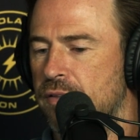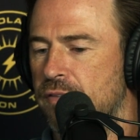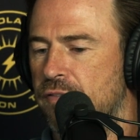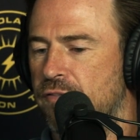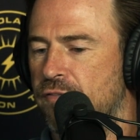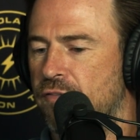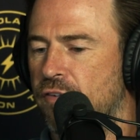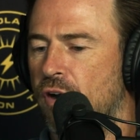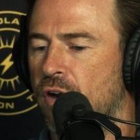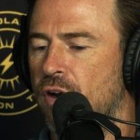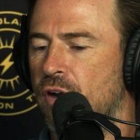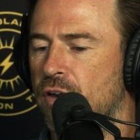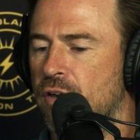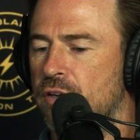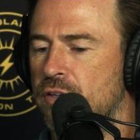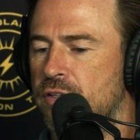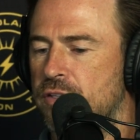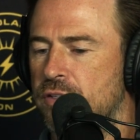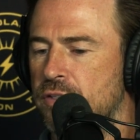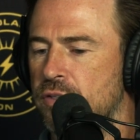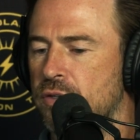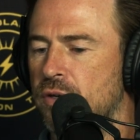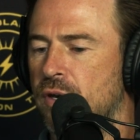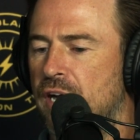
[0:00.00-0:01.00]
far
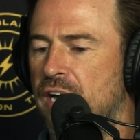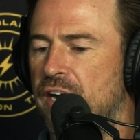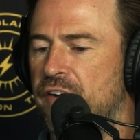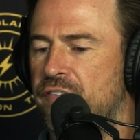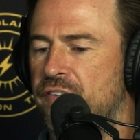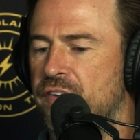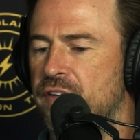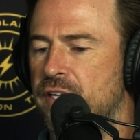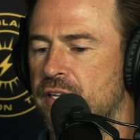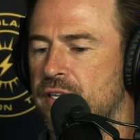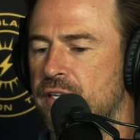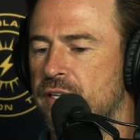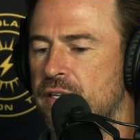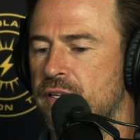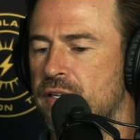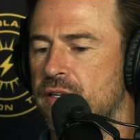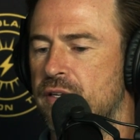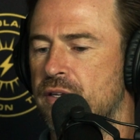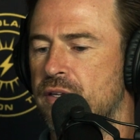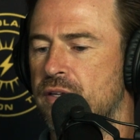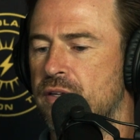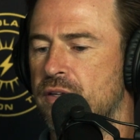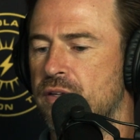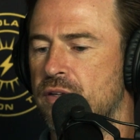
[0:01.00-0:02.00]
too often
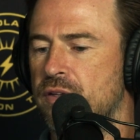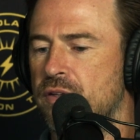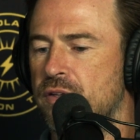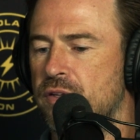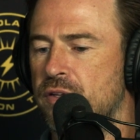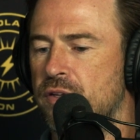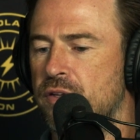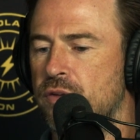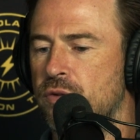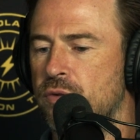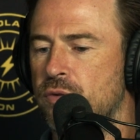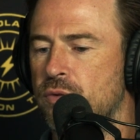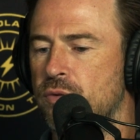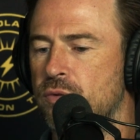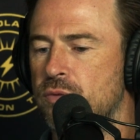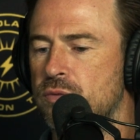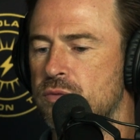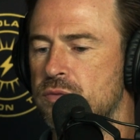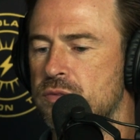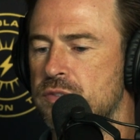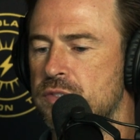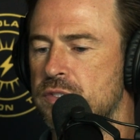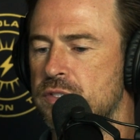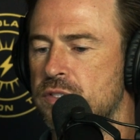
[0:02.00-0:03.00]

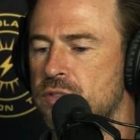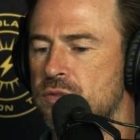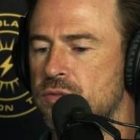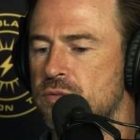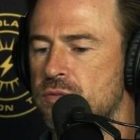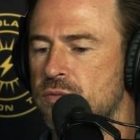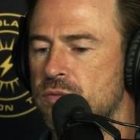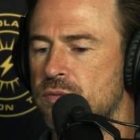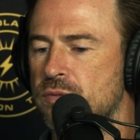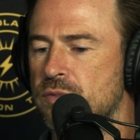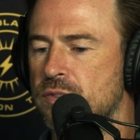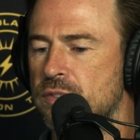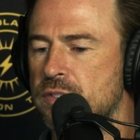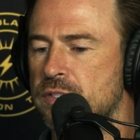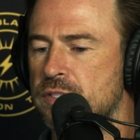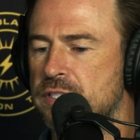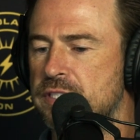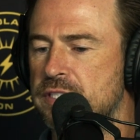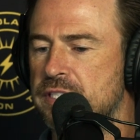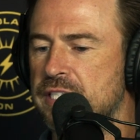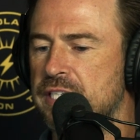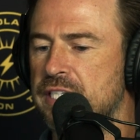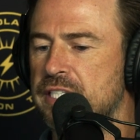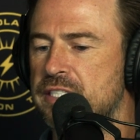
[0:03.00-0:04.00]
you
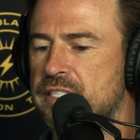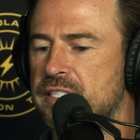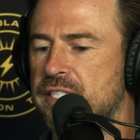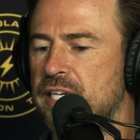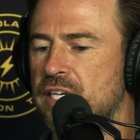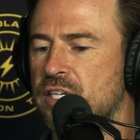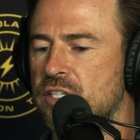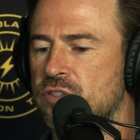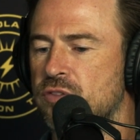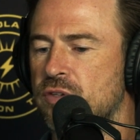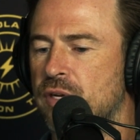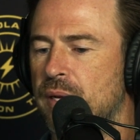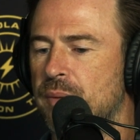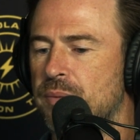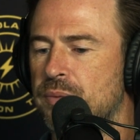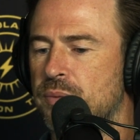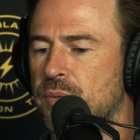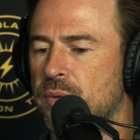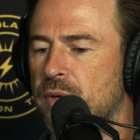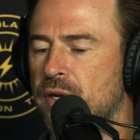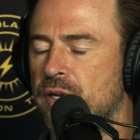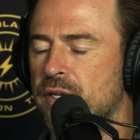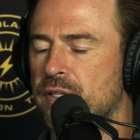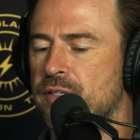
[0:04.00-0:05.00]
see sales
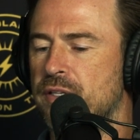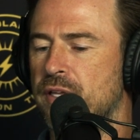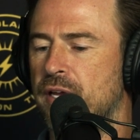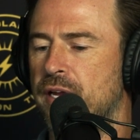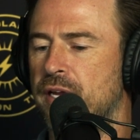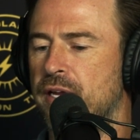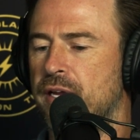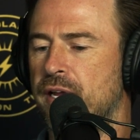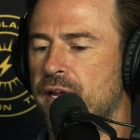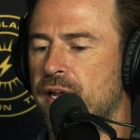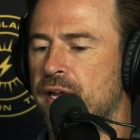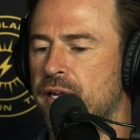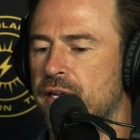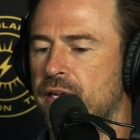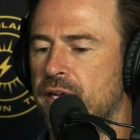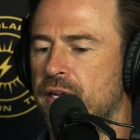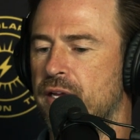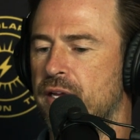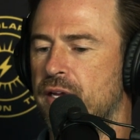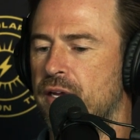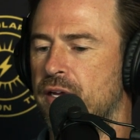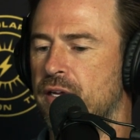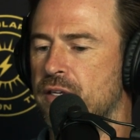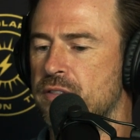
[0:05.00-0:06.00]
reps where it's like, hey,
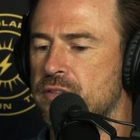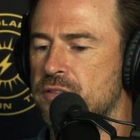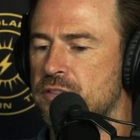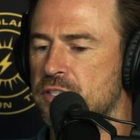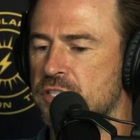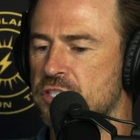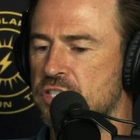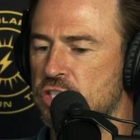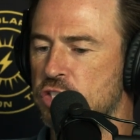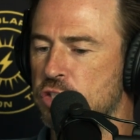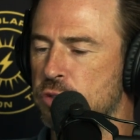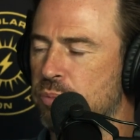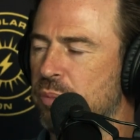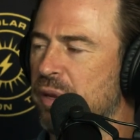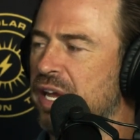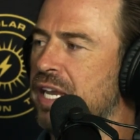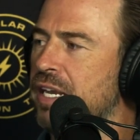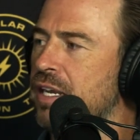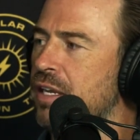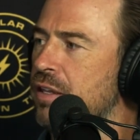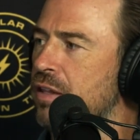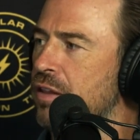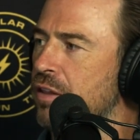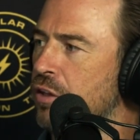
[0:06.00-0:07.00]
just
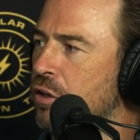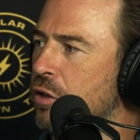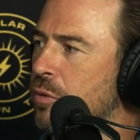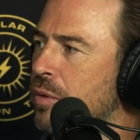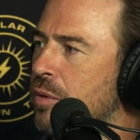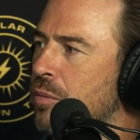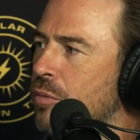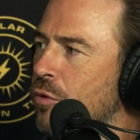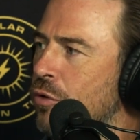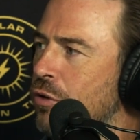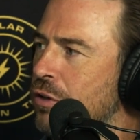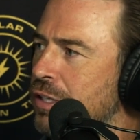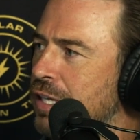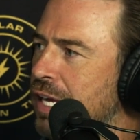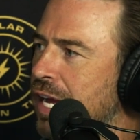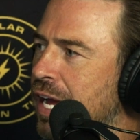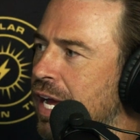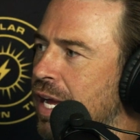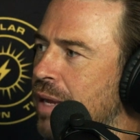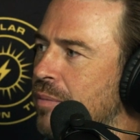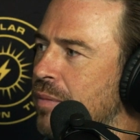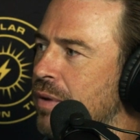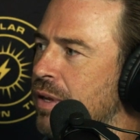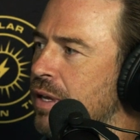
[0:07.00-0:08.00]
spend a little bit more
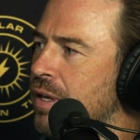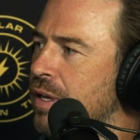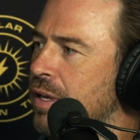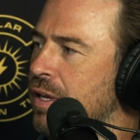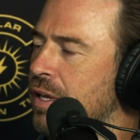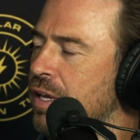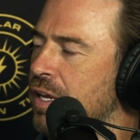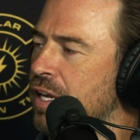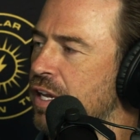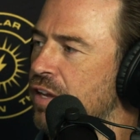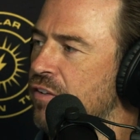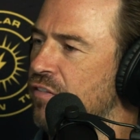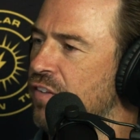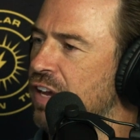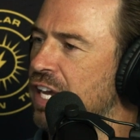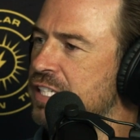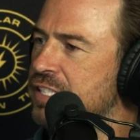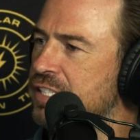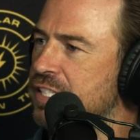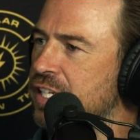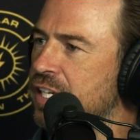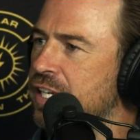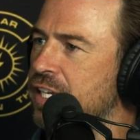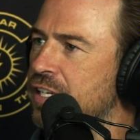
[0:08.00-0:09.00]
time
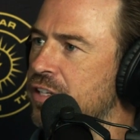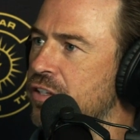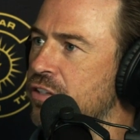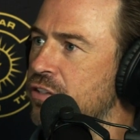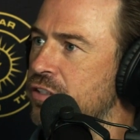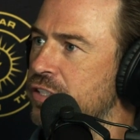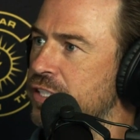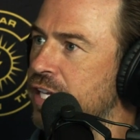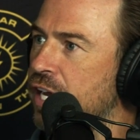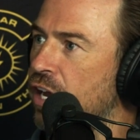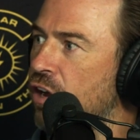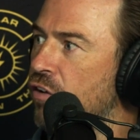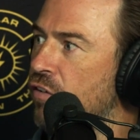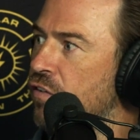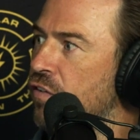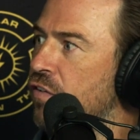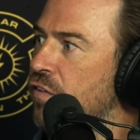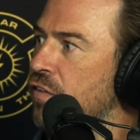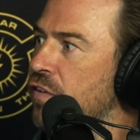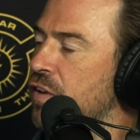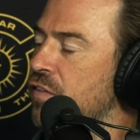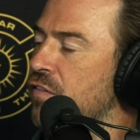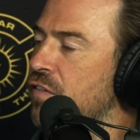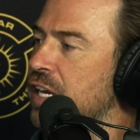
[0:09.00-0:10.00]
investing in
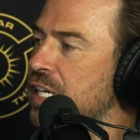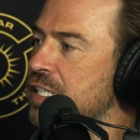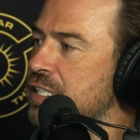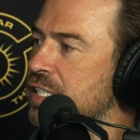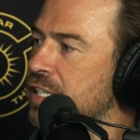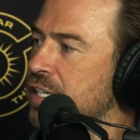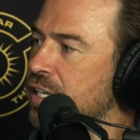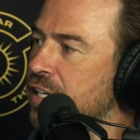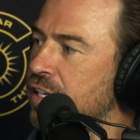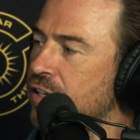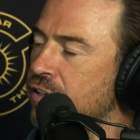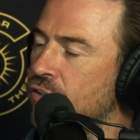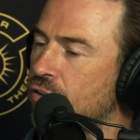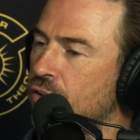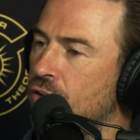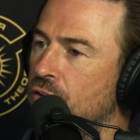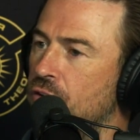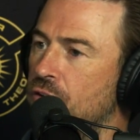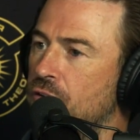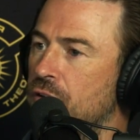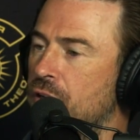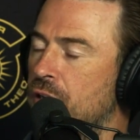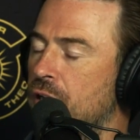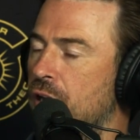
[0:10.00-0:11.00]
yourself, investing in your
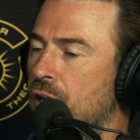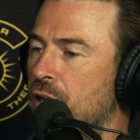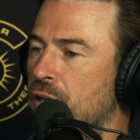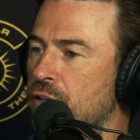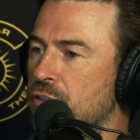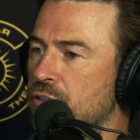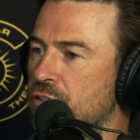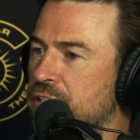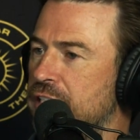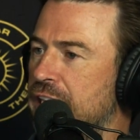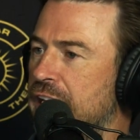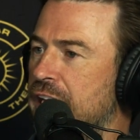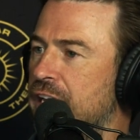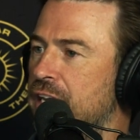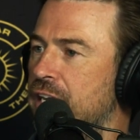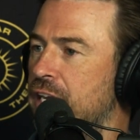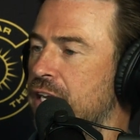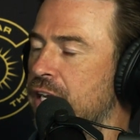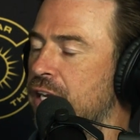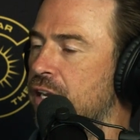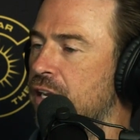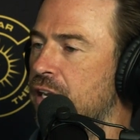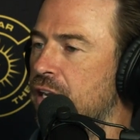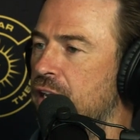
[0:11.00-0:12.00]
own
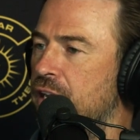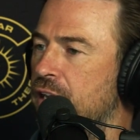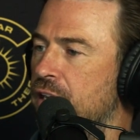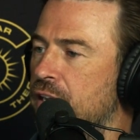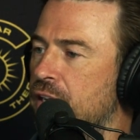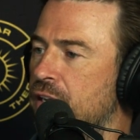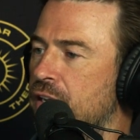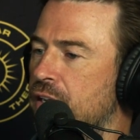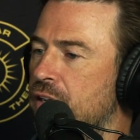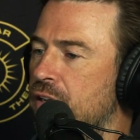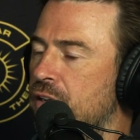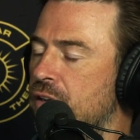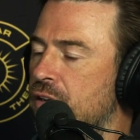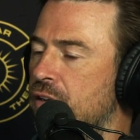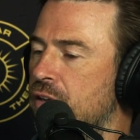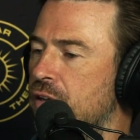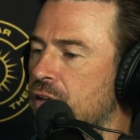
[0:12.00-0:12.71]
understanding and